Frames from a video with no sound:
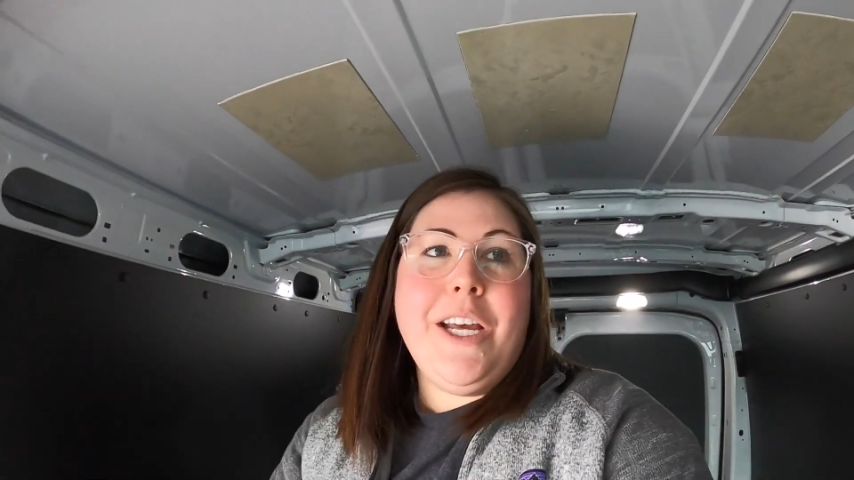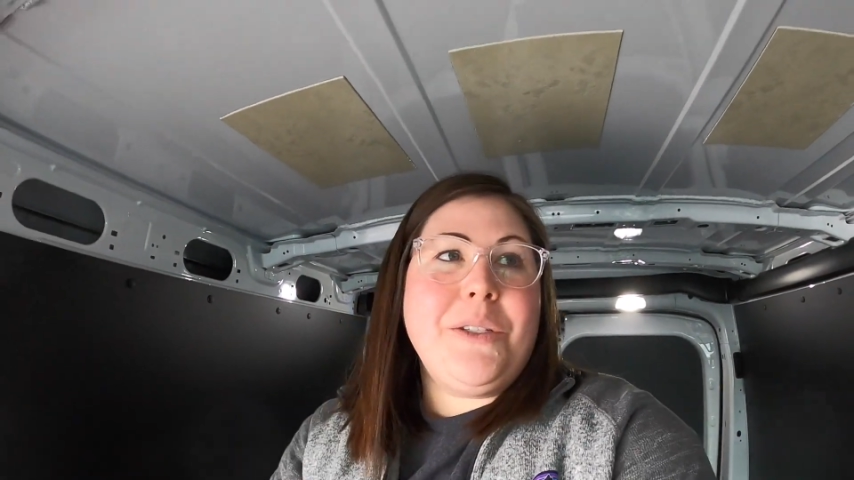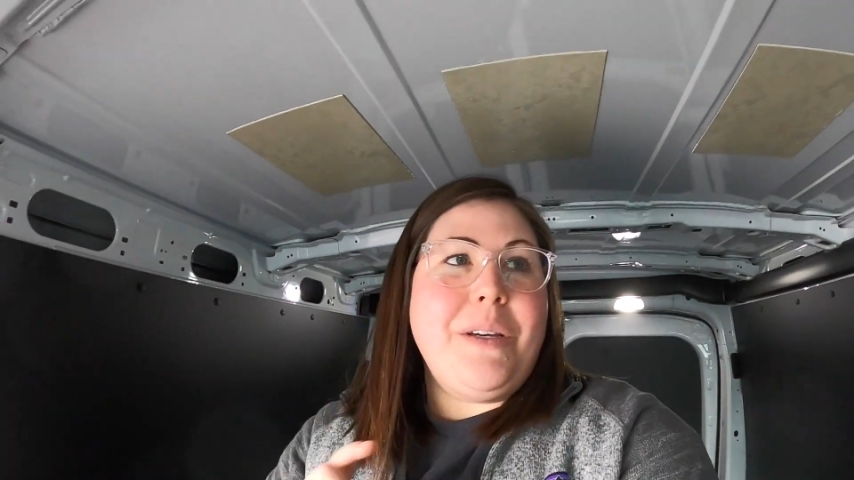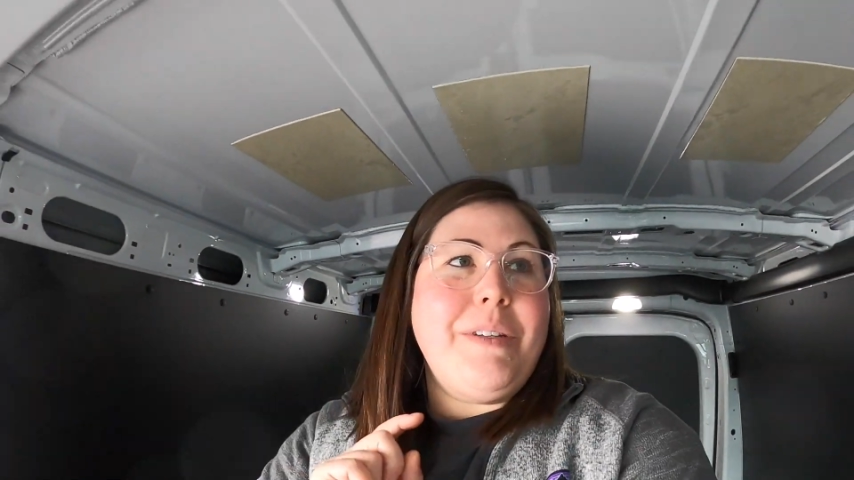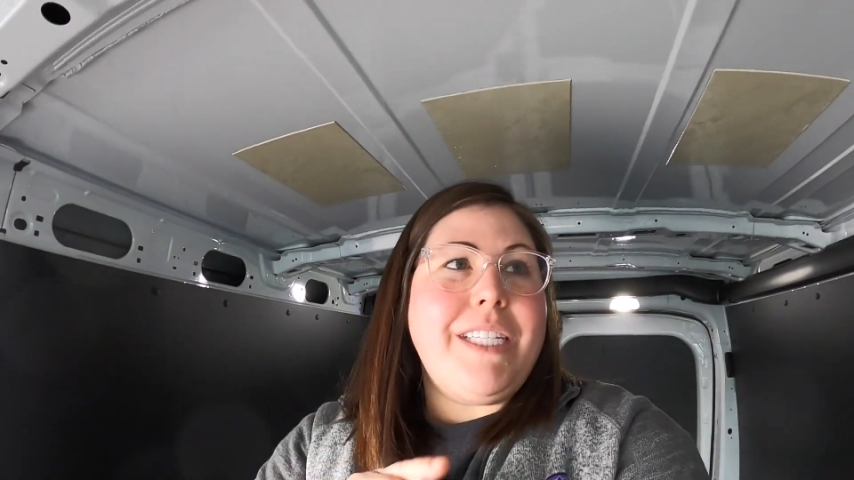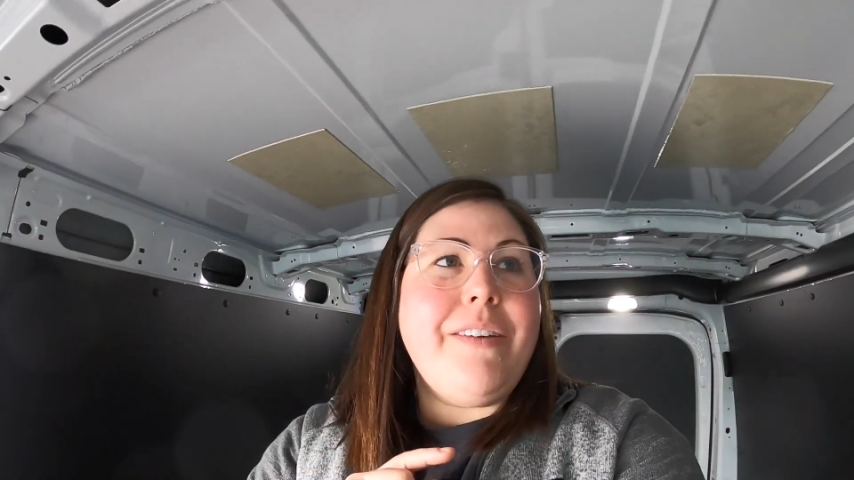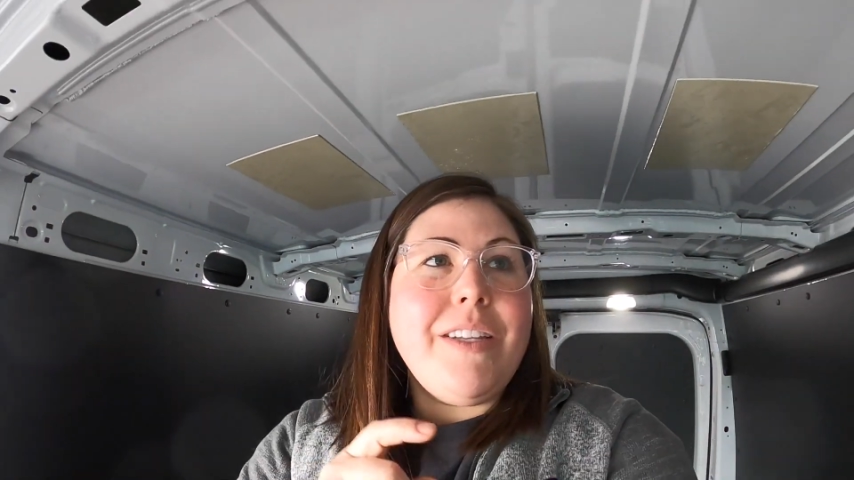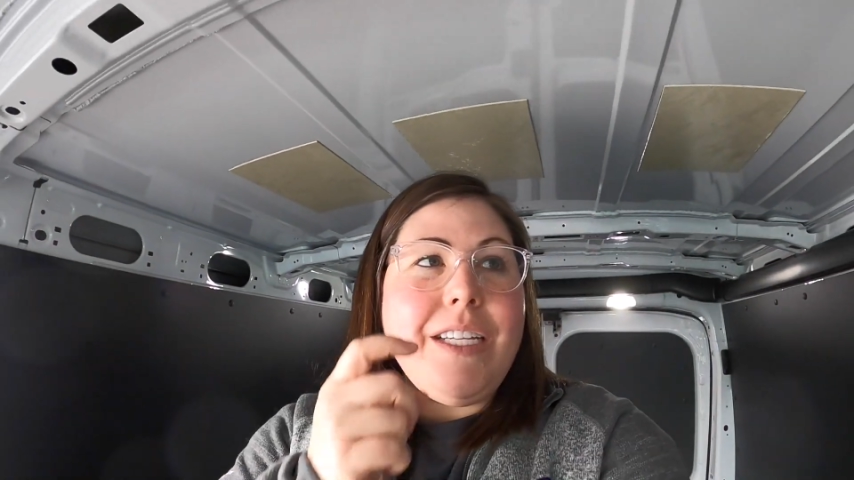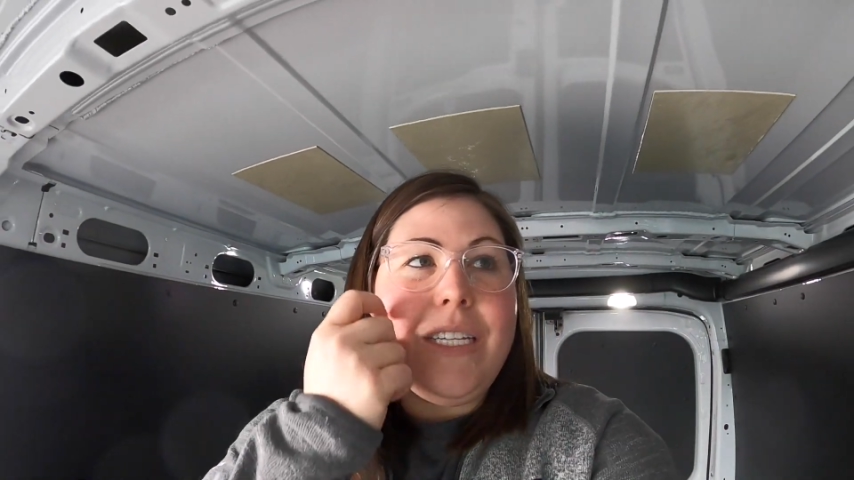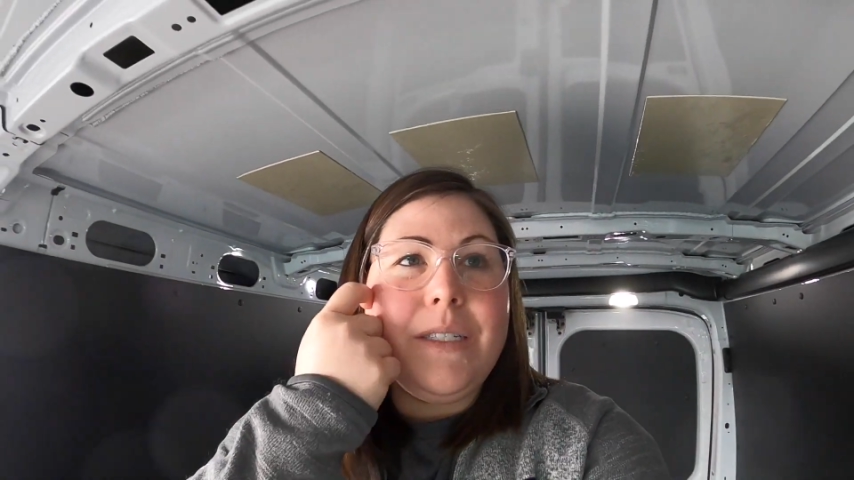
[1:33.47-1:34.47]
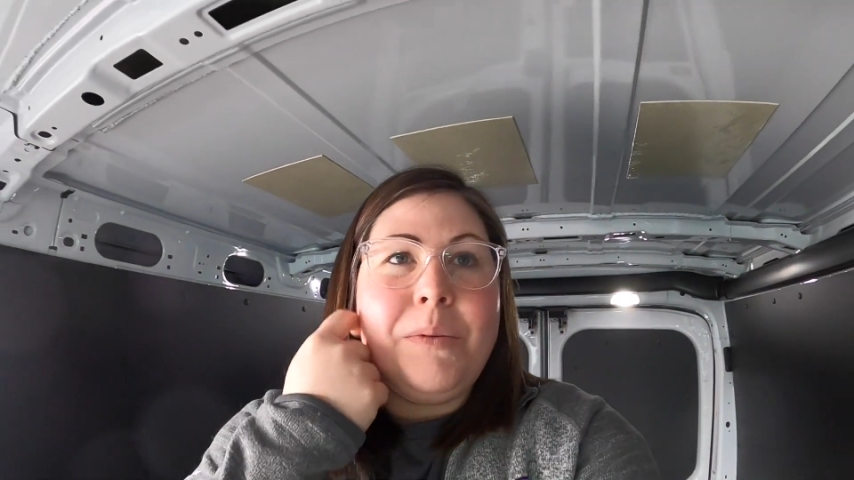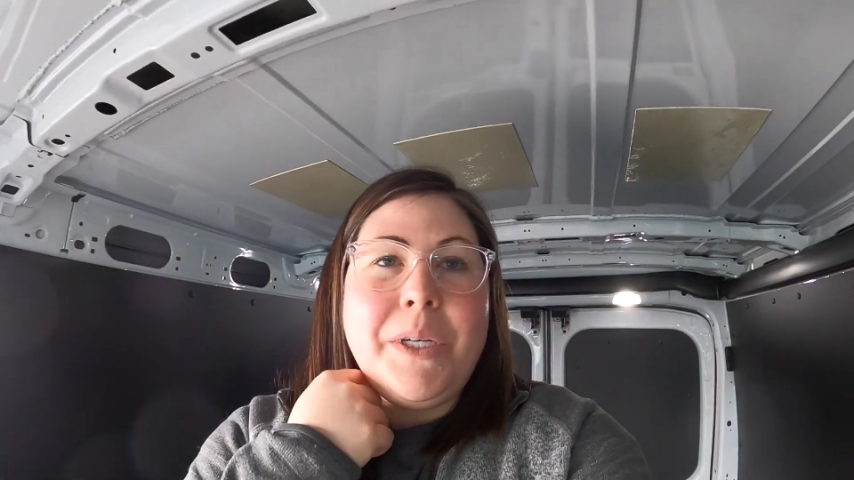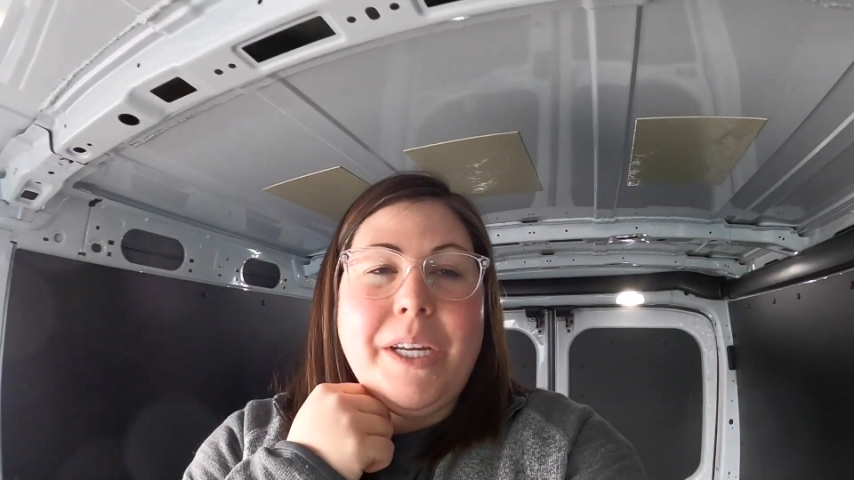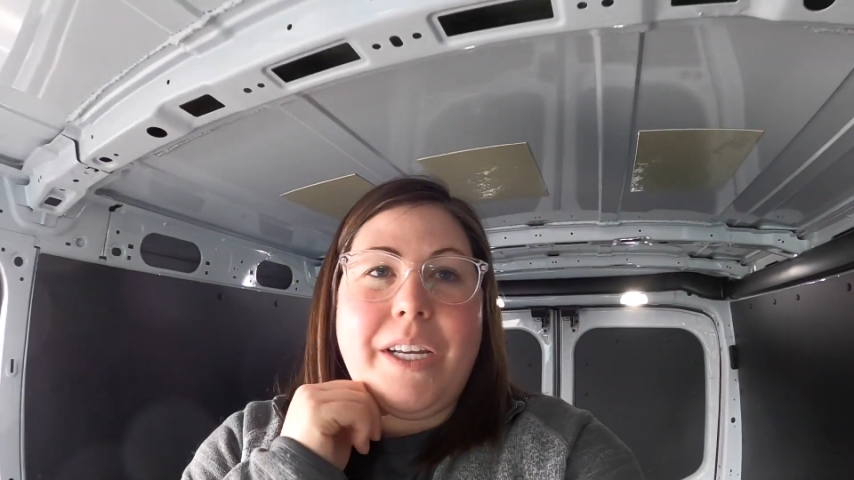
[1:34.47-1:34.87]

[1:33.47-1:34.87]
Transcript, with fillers: So I would definitely need to put